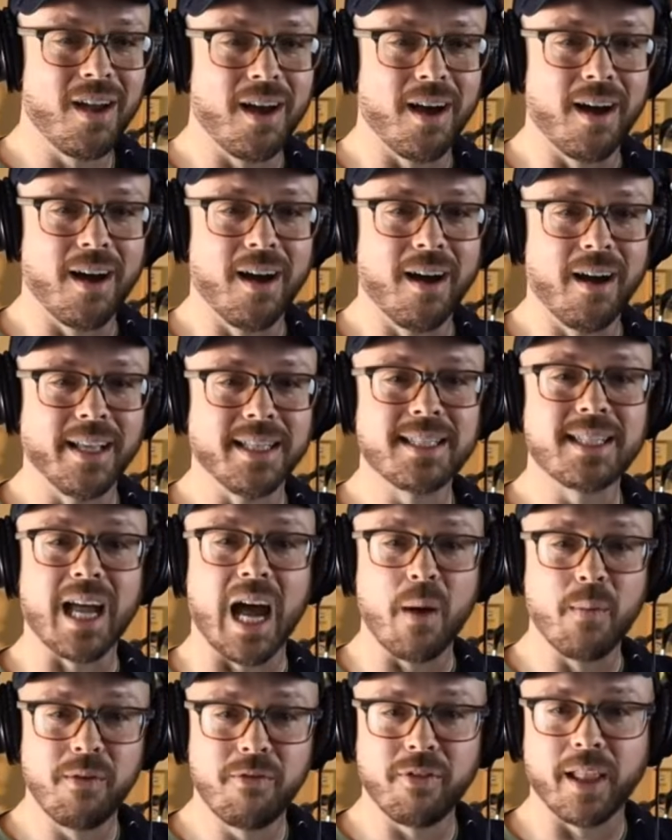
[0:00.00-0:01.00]
It's
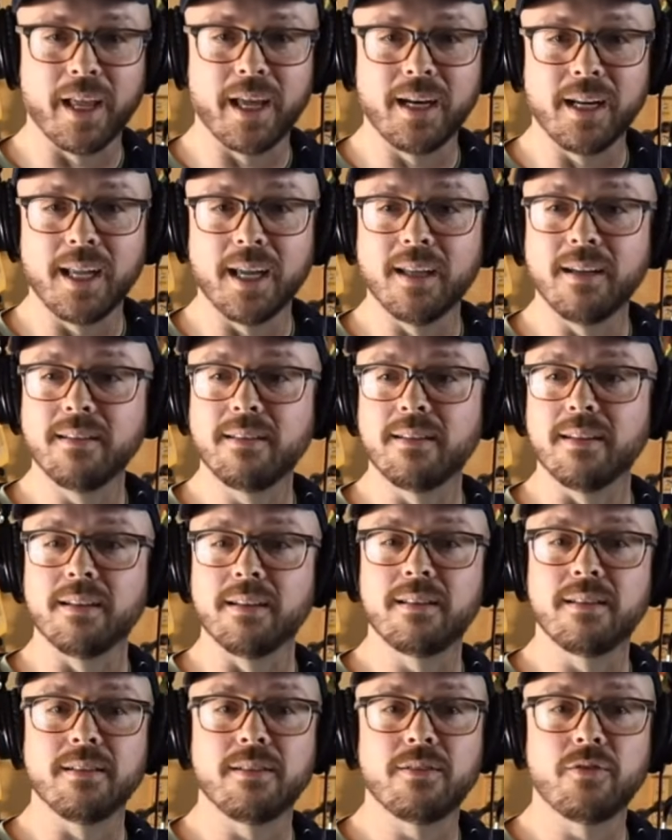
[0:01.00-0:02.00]
Tommy Flanagan.
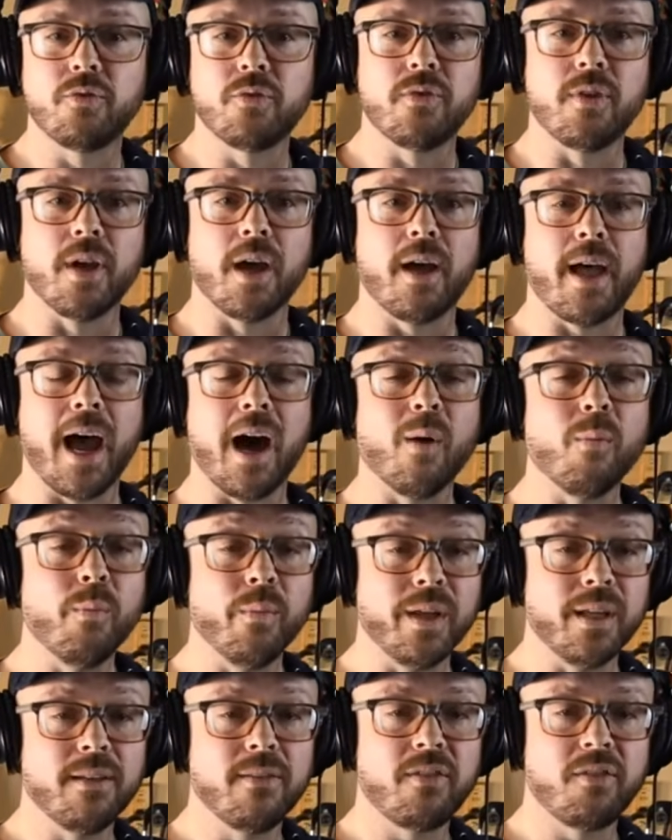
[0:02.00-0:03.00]
The
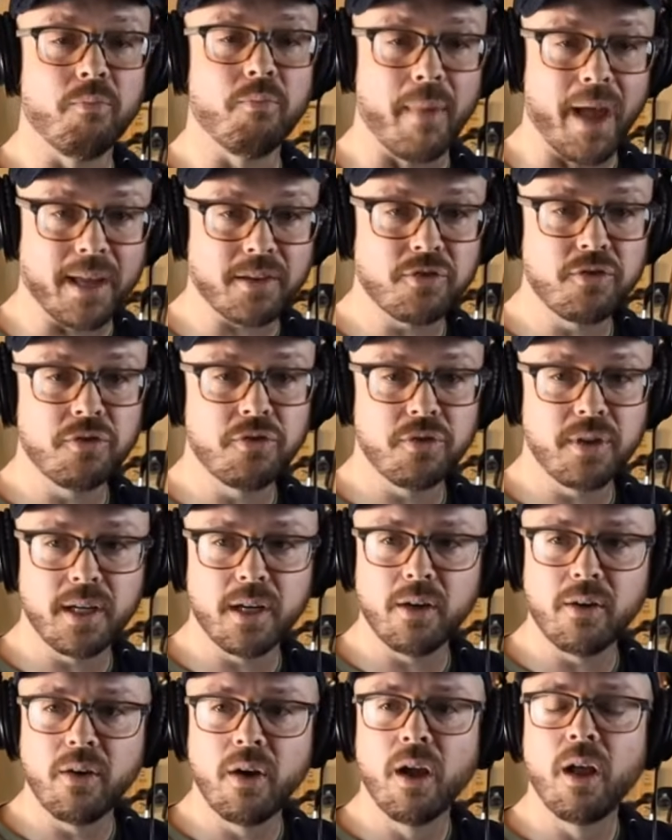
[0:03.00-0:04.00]
album is Master
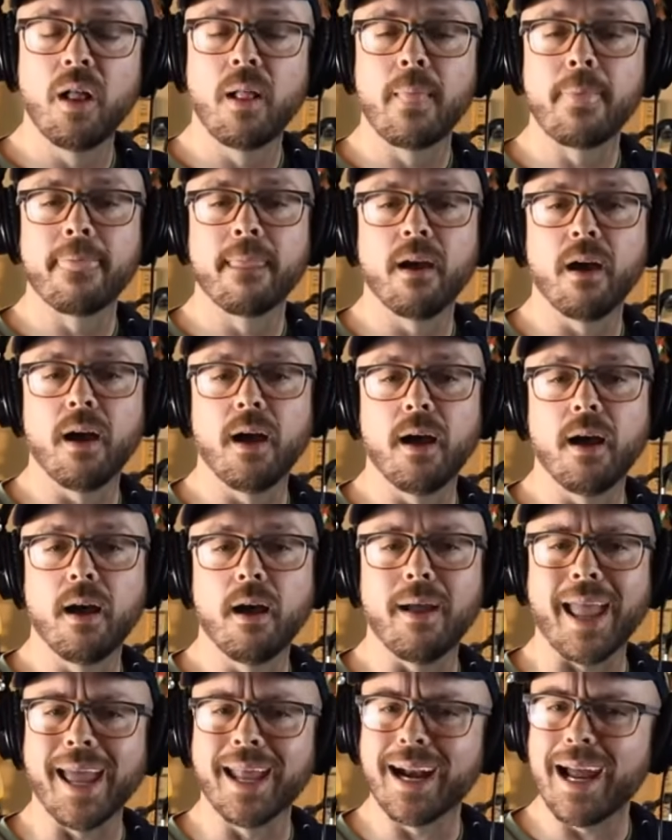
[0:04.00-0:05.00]
Trio.
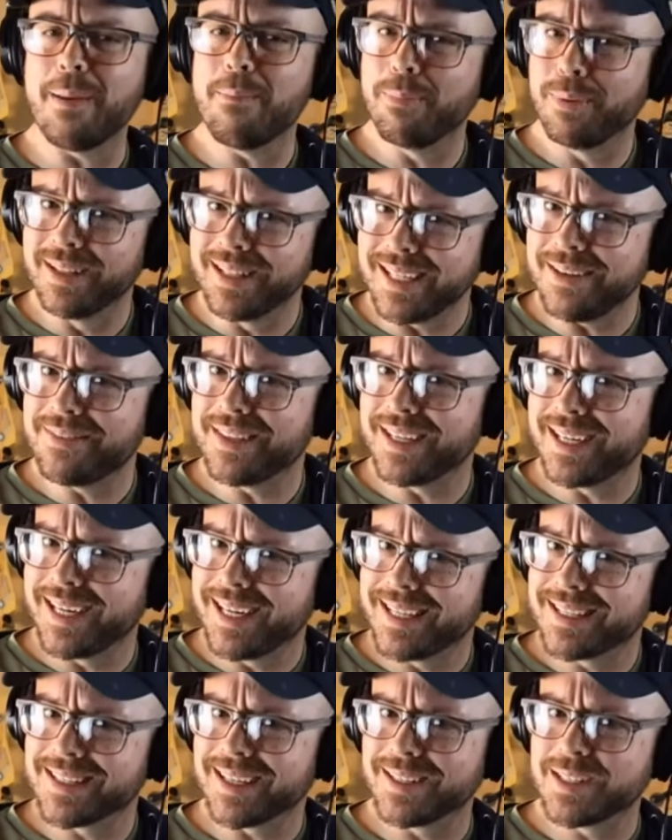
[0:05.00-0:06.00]
And I believe that it
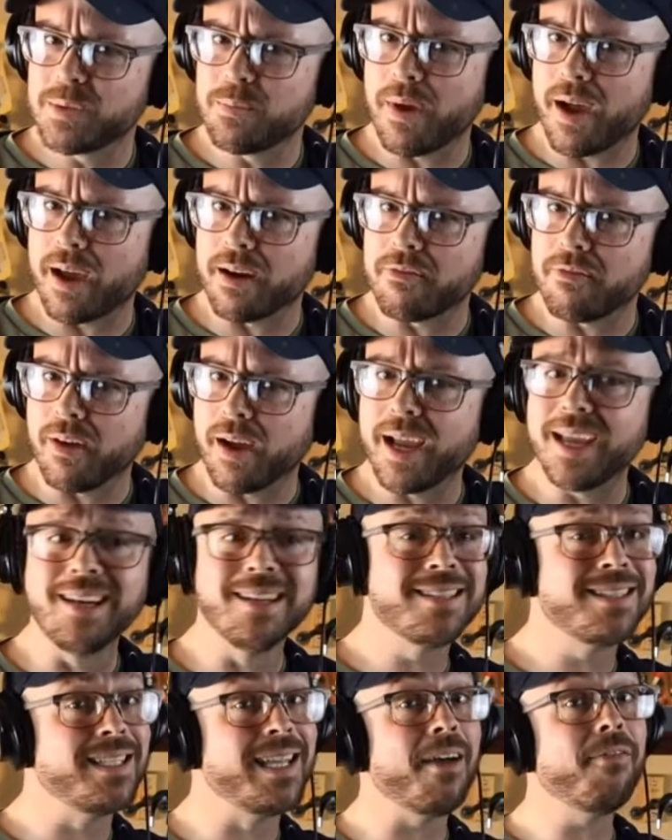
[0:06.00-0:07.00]
is on Spotify, and
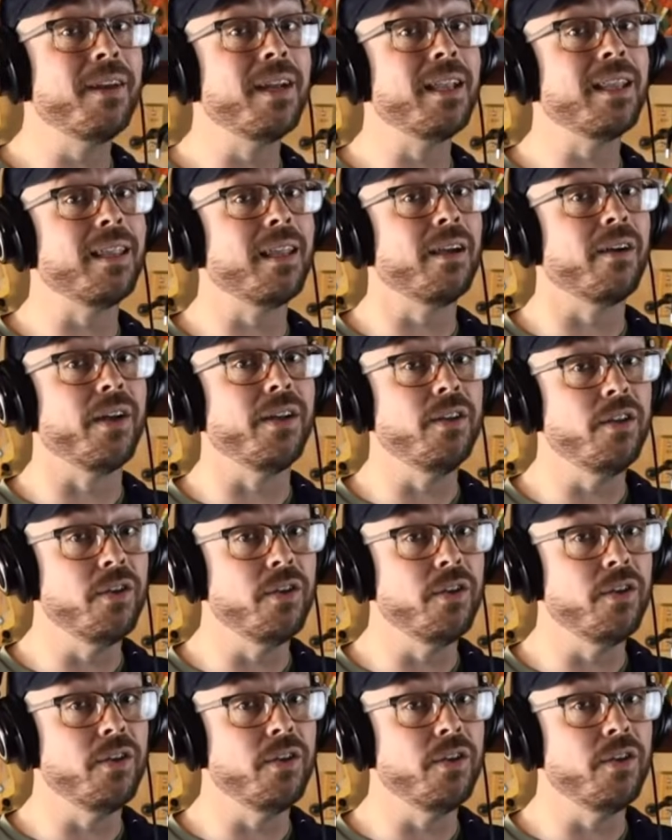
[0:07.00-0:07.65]
it's definitely on